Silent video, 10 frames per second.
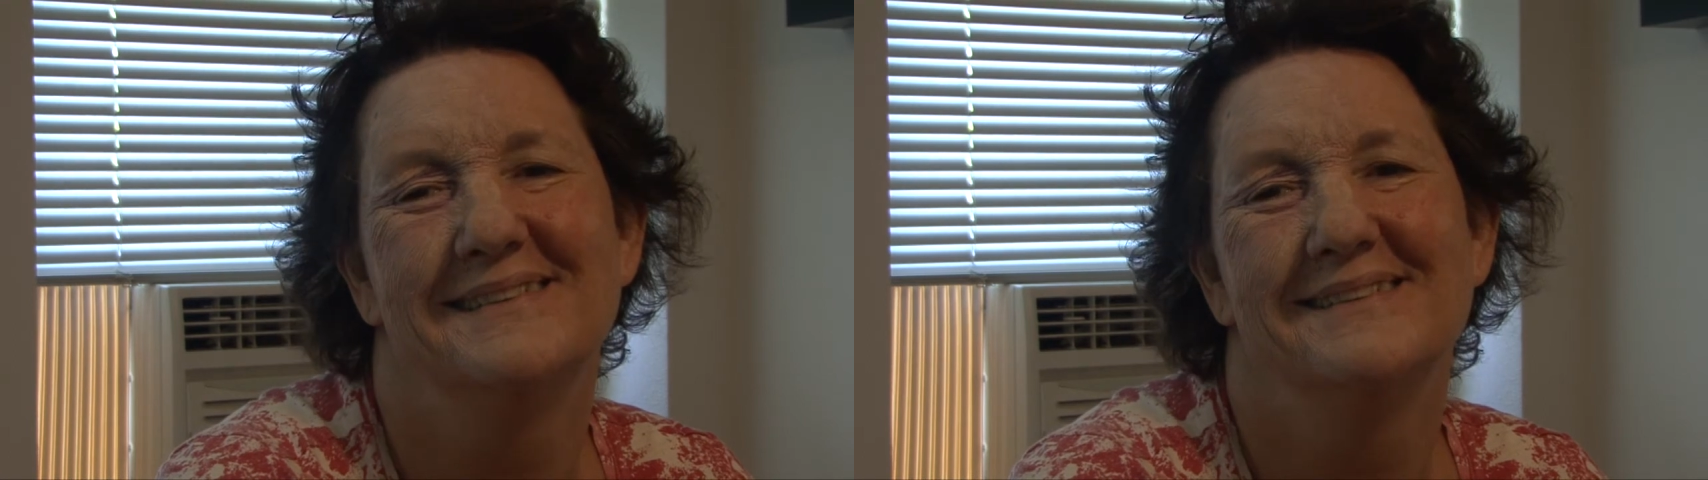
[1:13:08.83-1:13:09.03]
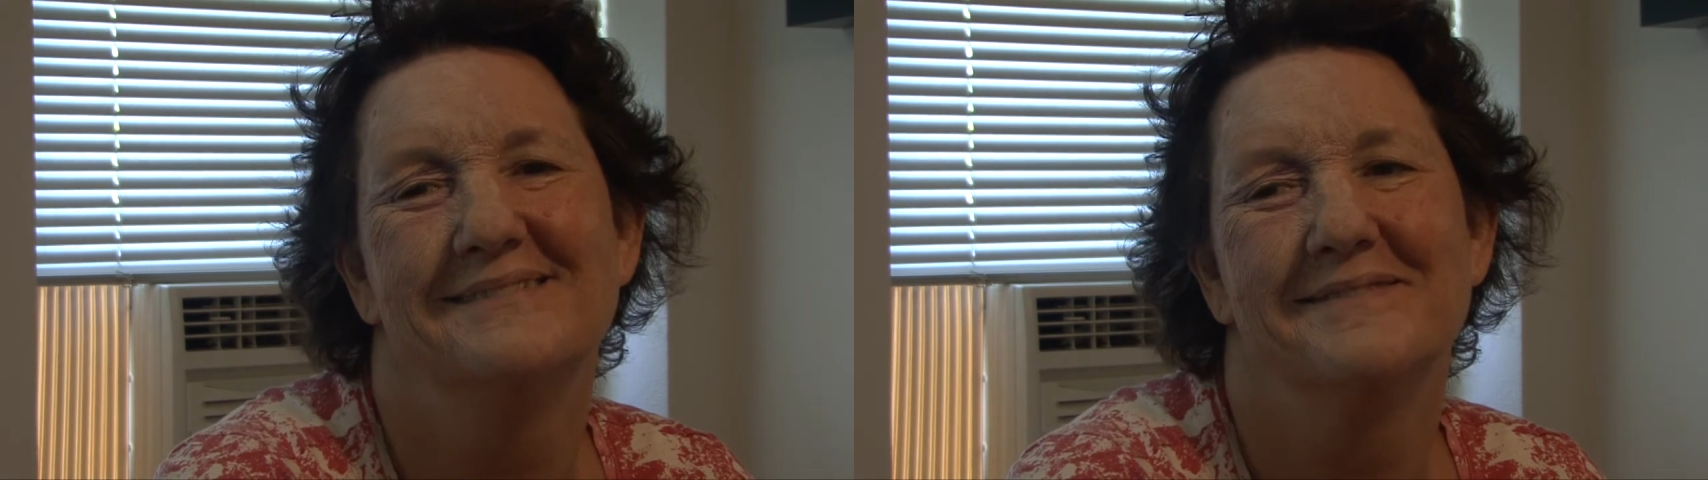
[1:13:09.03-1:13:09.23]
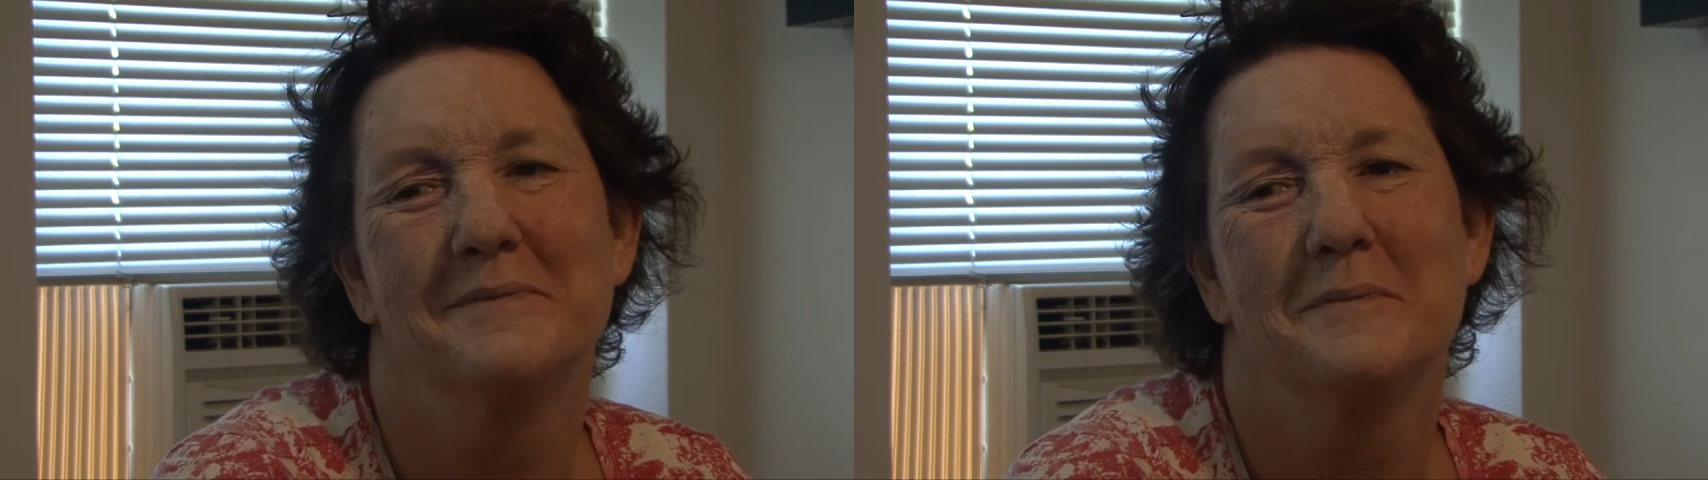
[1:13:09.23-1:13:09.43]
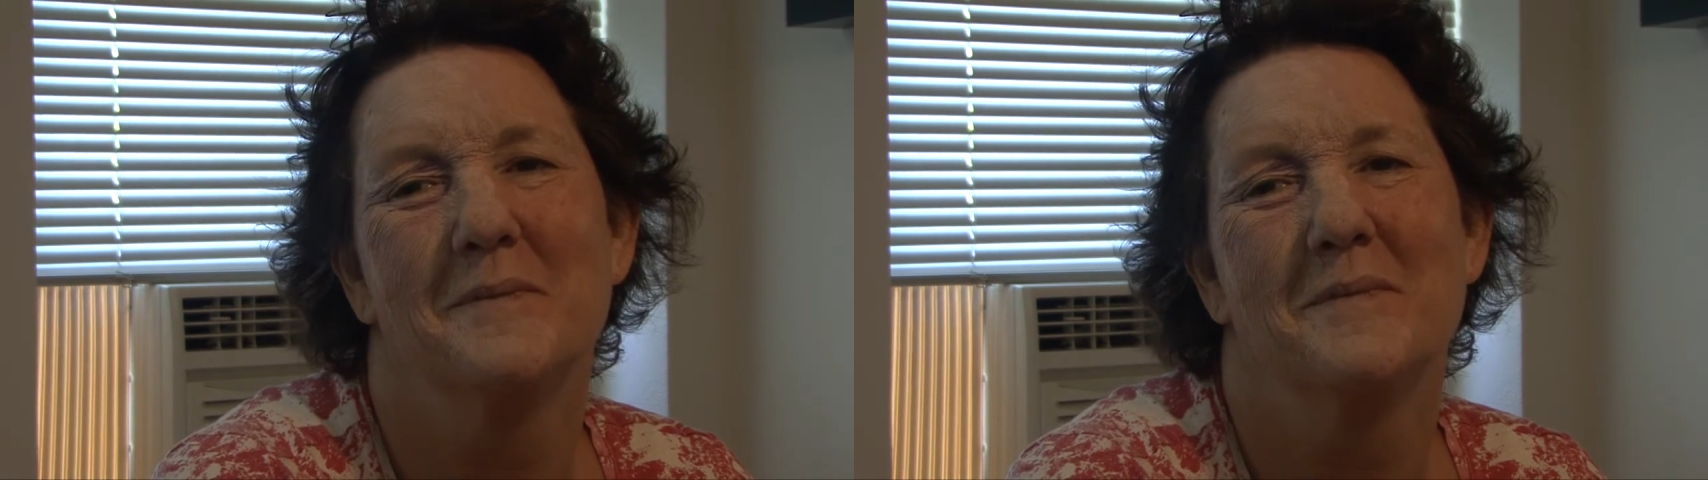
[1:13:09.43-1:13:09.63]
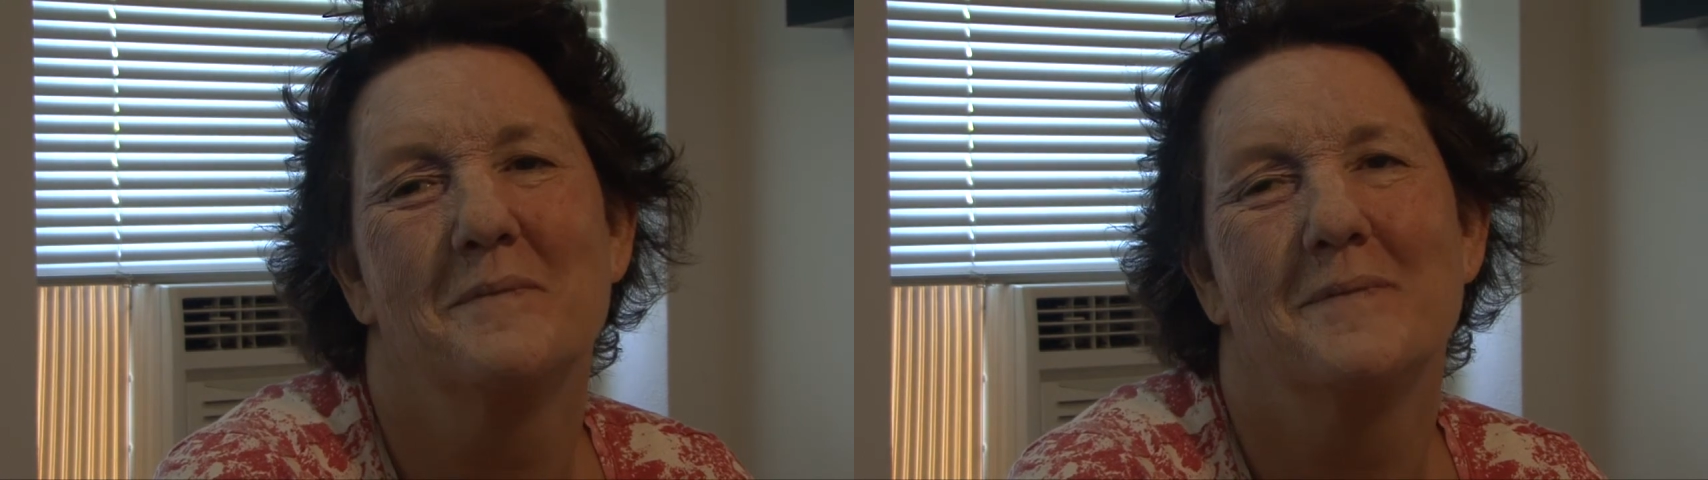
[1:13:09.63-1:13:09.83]
All right,
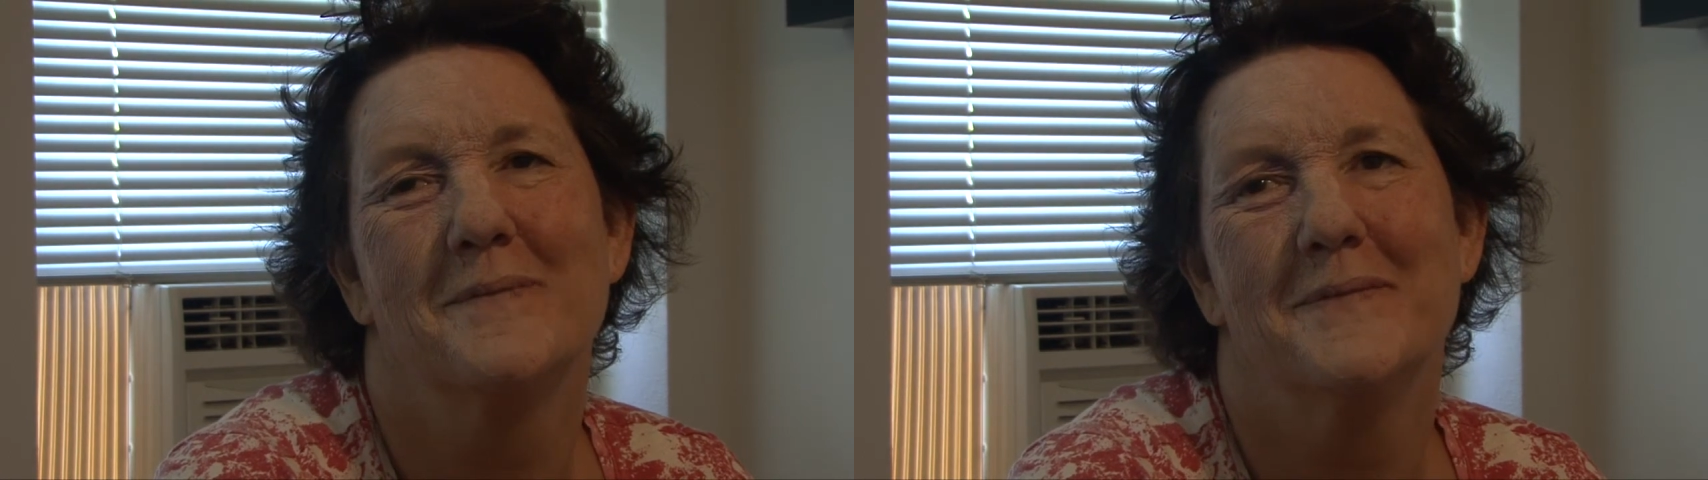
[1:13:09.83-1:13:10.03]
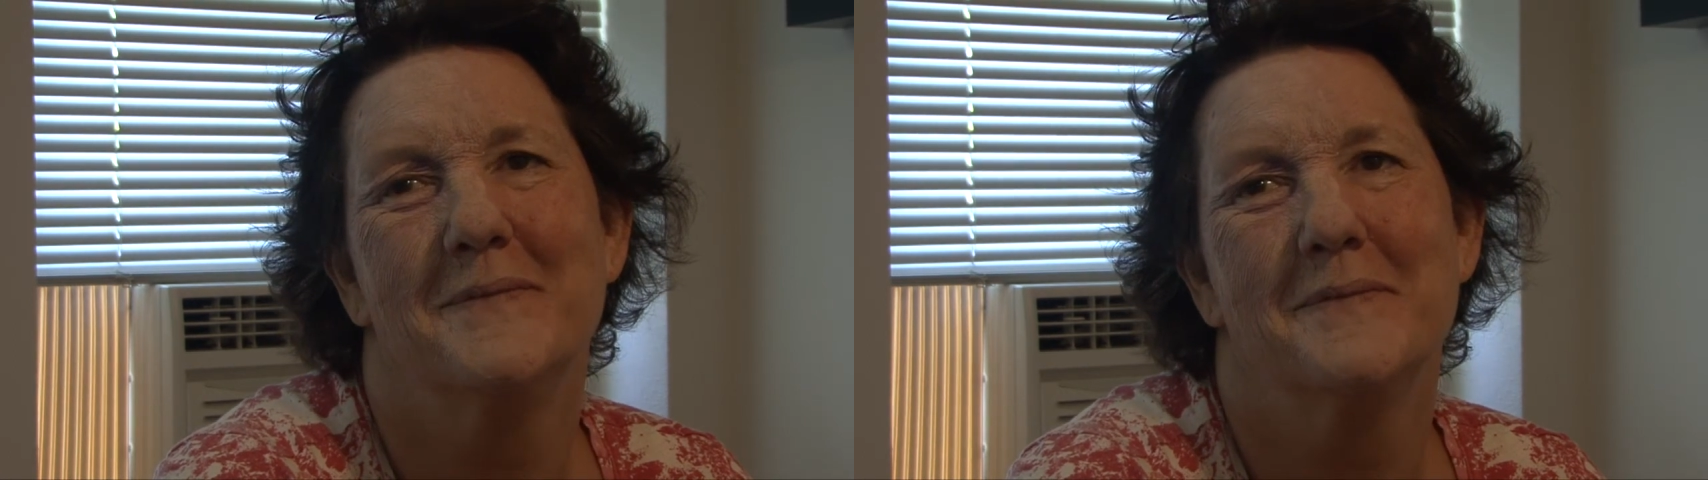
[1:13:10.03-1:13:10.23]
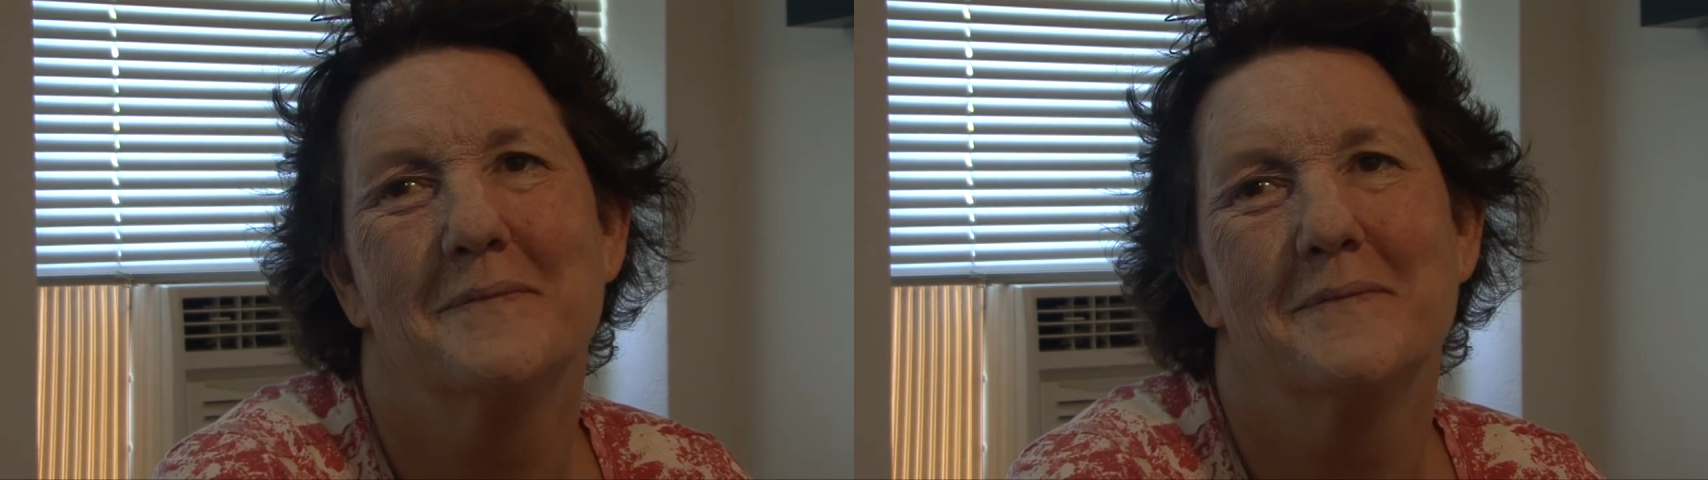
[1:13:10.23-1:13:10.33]
so this is Jason